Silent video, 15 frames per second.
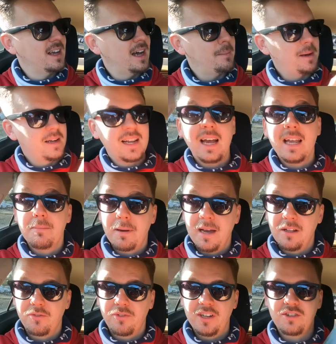I paid eight
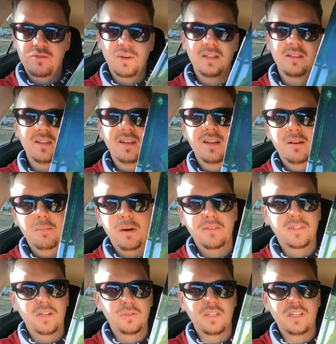pounds for this one, but I've
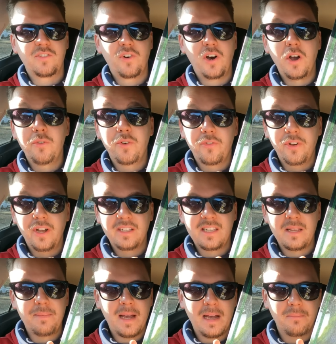sold this for over
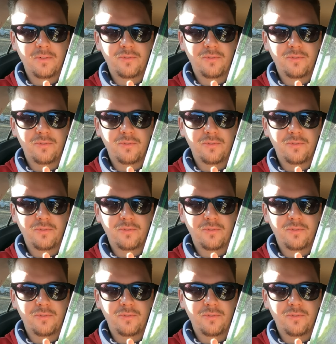thirty pounds